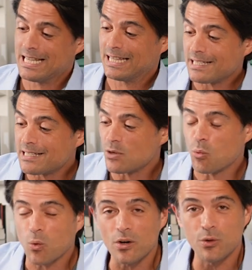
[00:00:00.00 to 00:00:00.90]
This is a
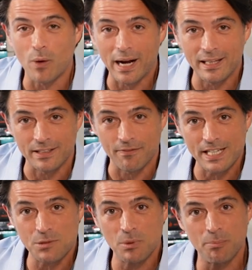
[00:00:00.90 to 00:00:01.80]
worthwhile
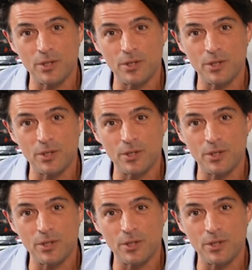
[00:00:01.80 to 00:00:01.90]
investment,